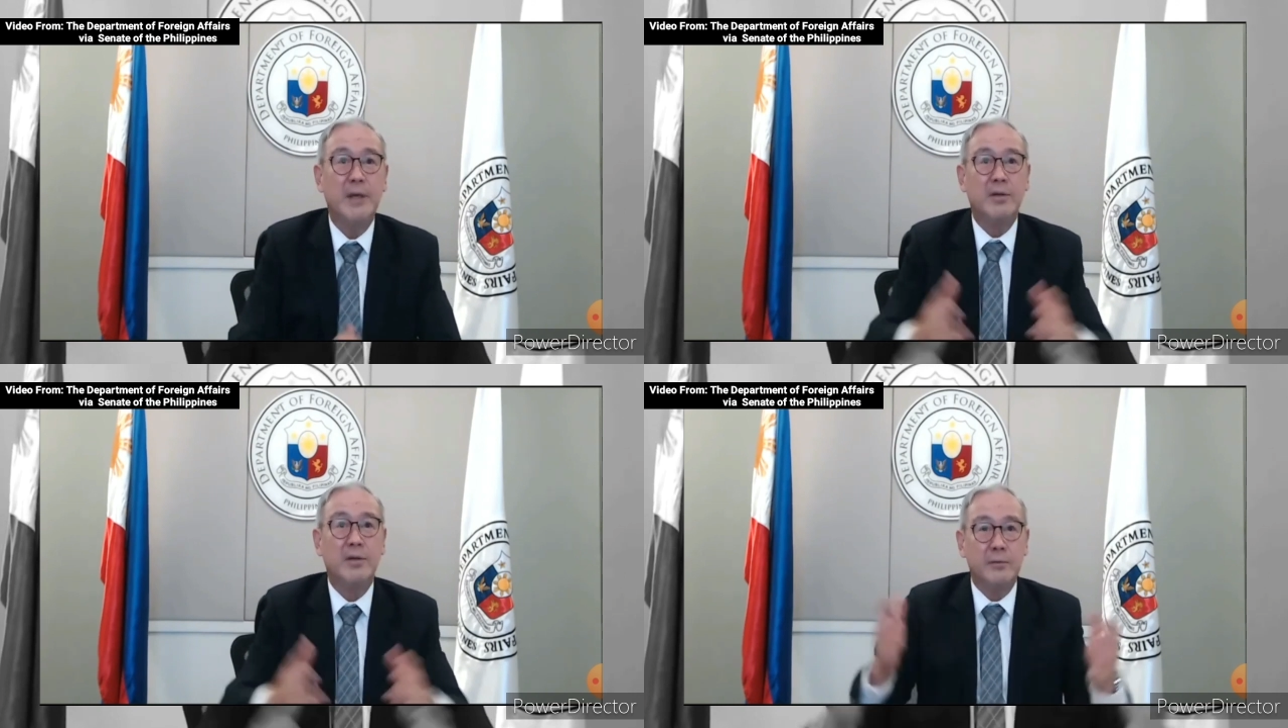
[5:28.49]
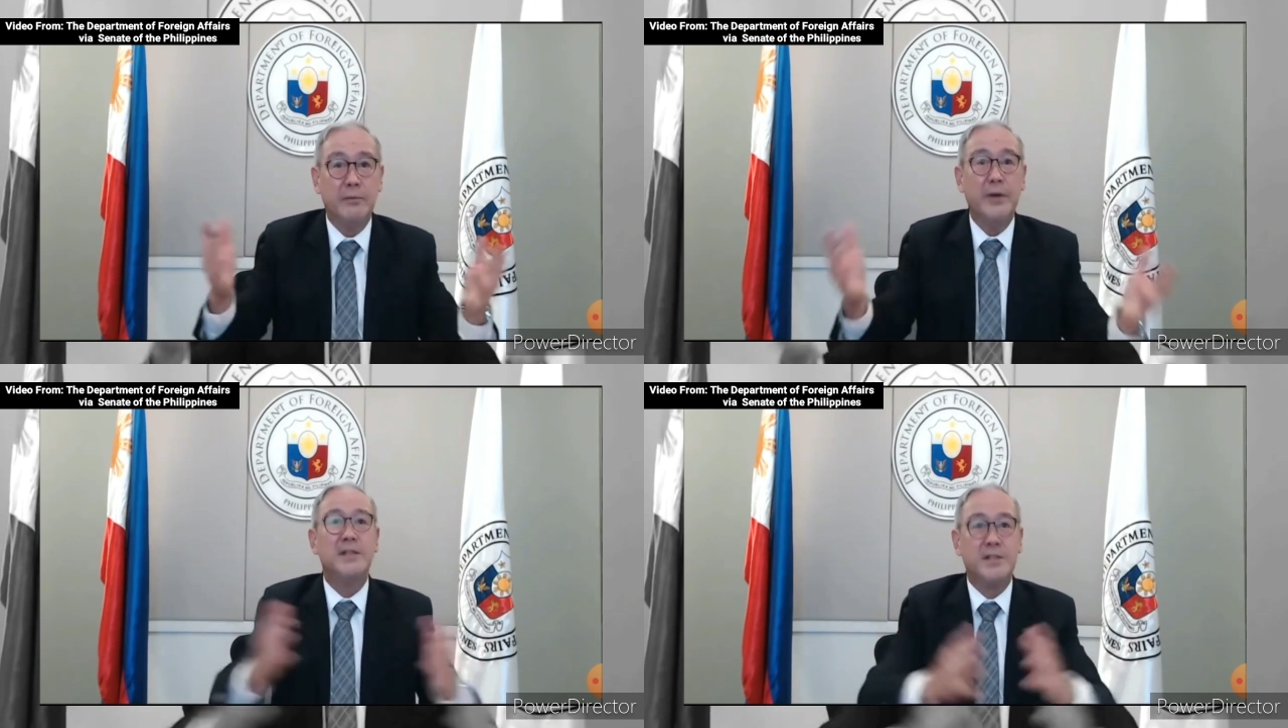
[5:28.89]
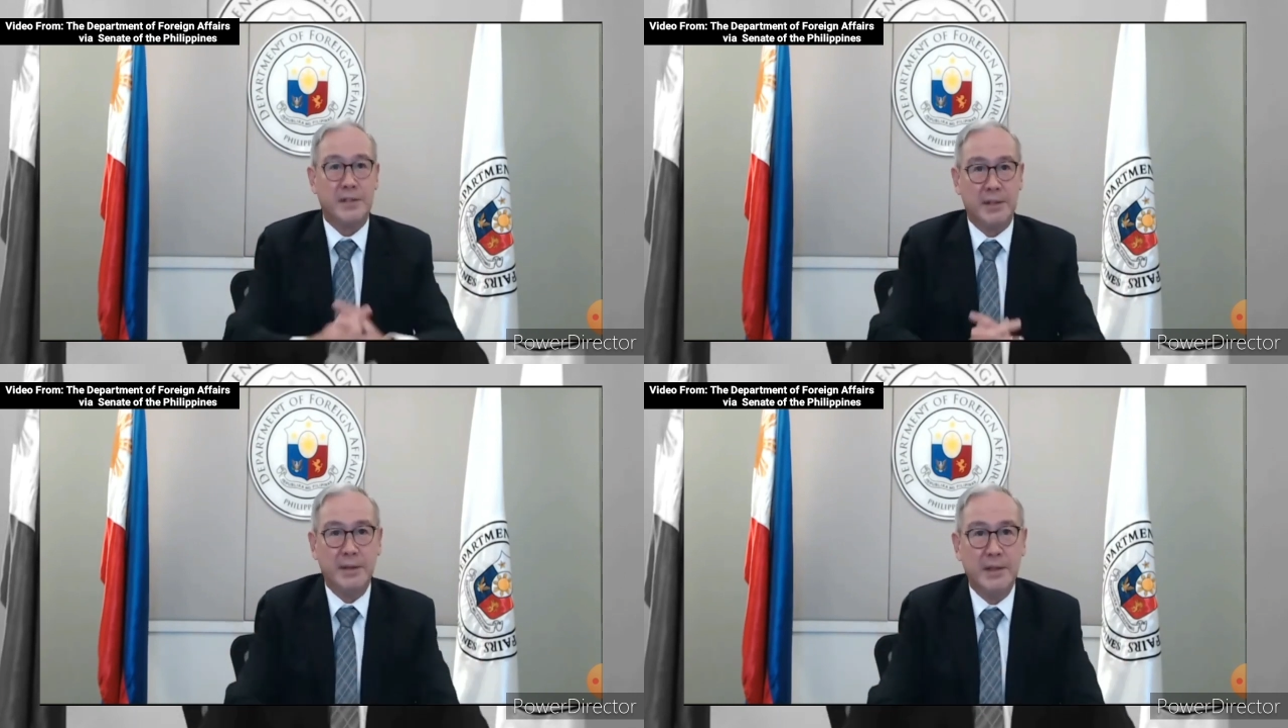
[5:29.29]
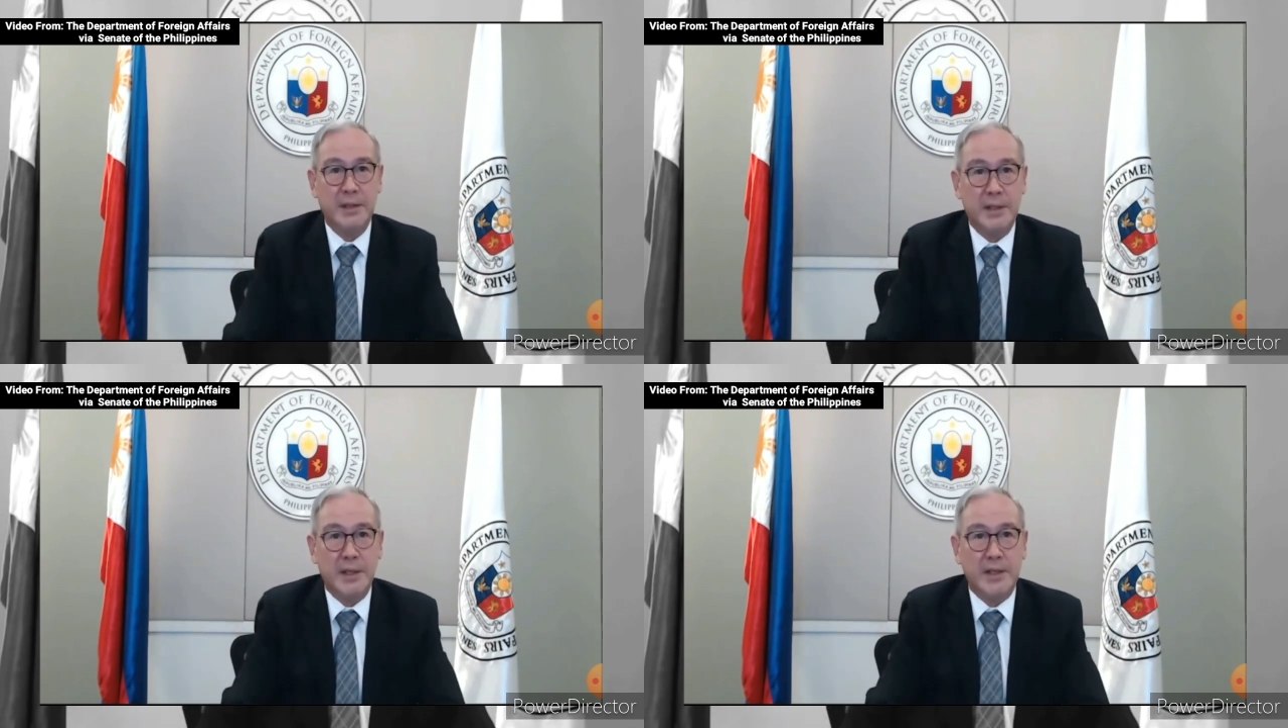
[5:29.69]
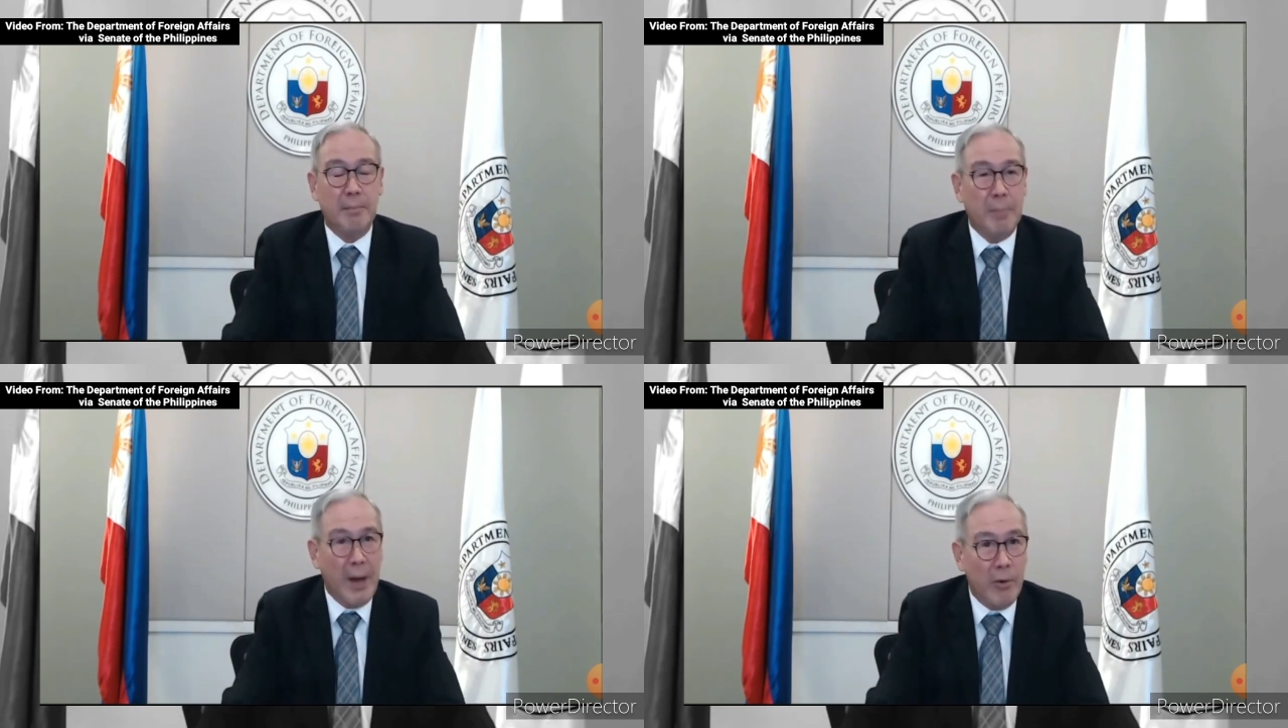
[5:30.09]
Maybe convince
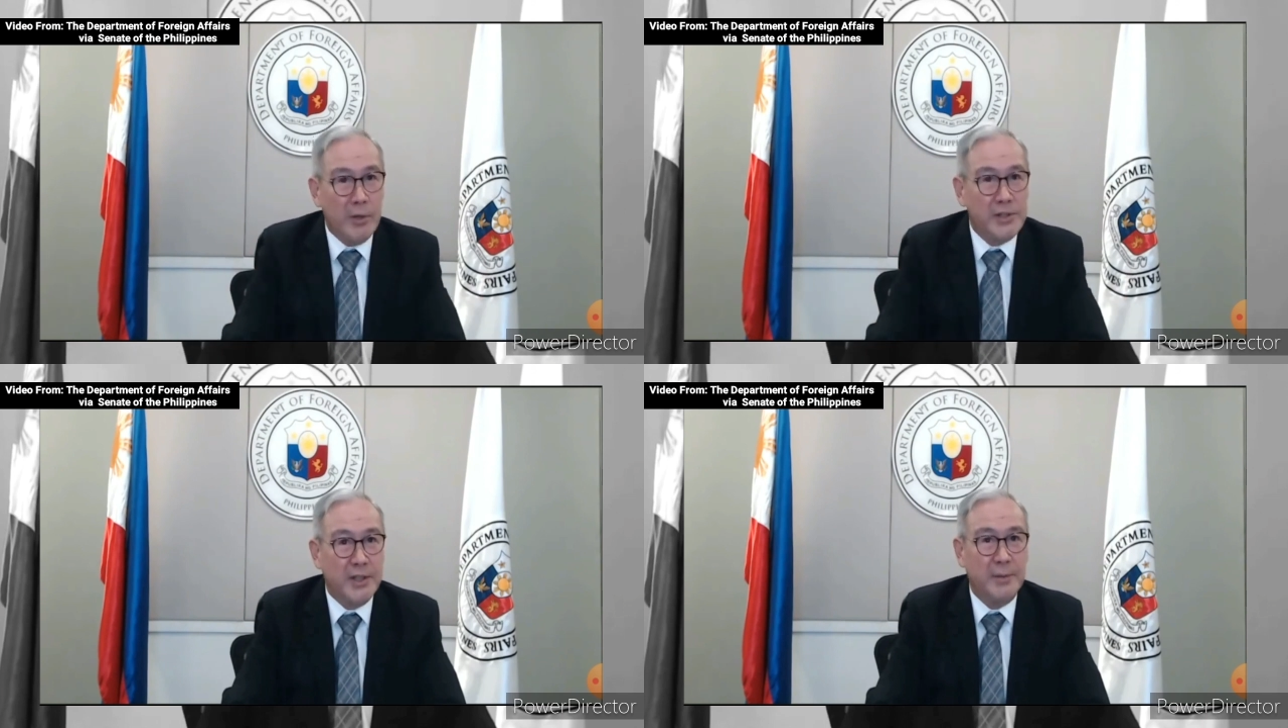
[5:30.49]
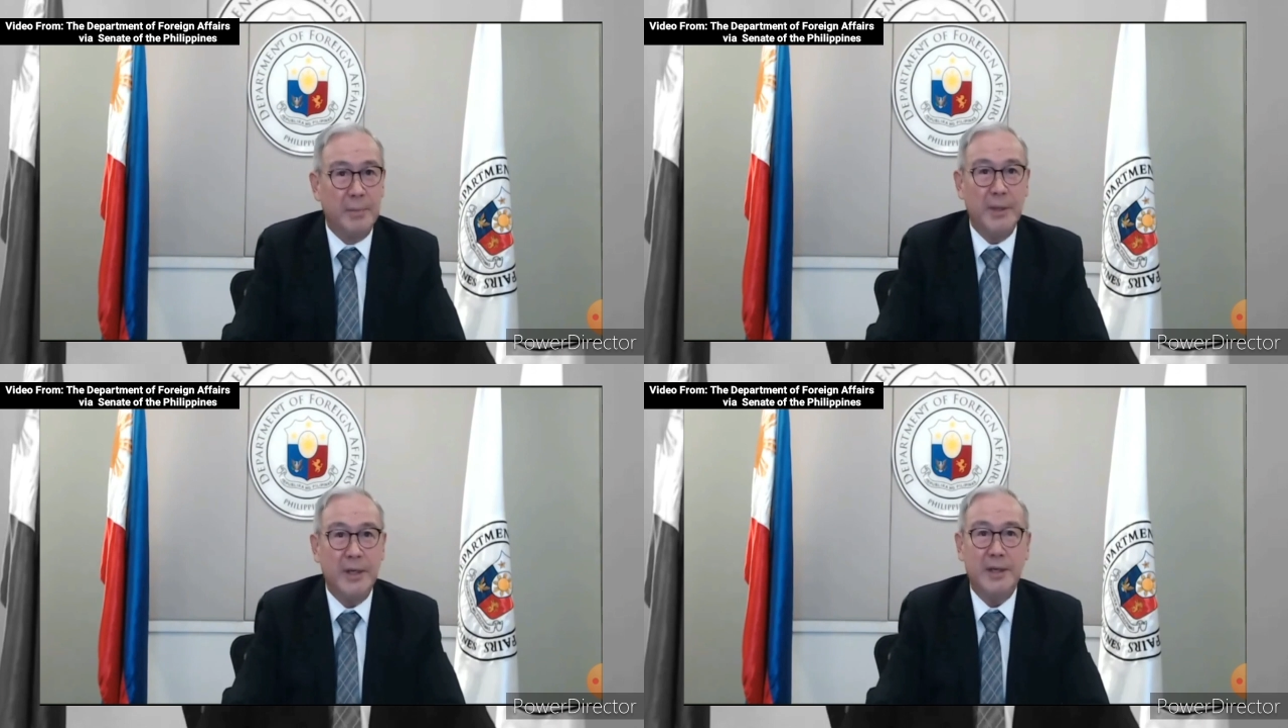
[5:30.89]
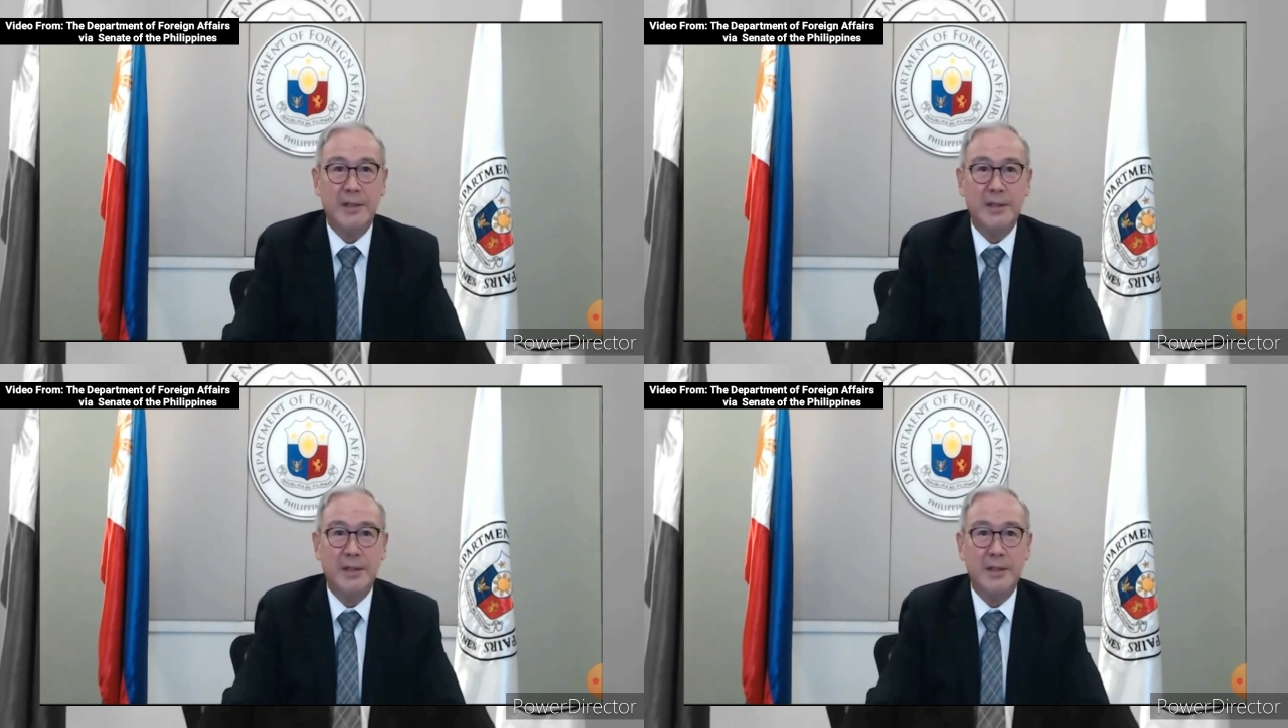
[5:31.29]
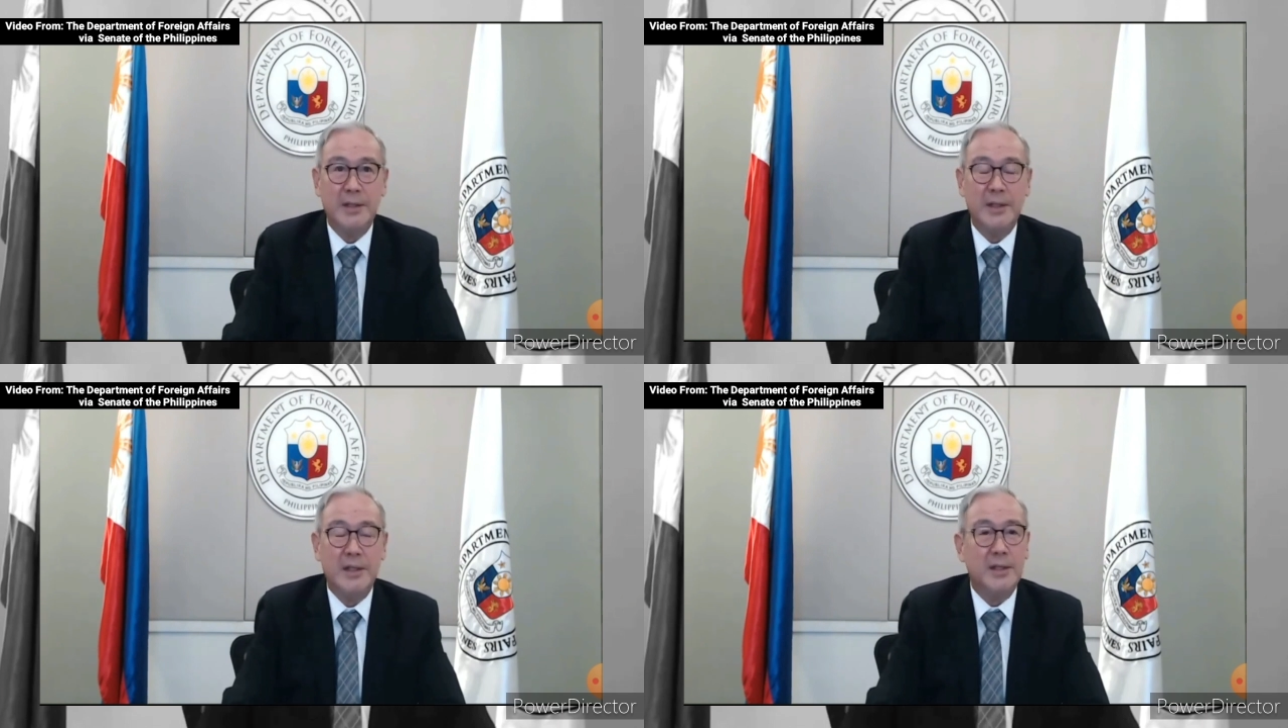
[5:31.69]
the powers that be.